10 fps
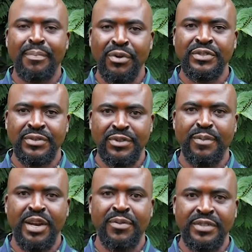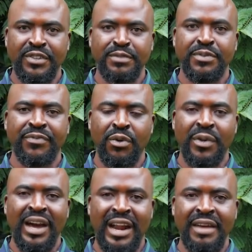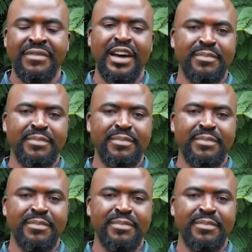post you so many questions before we arrive at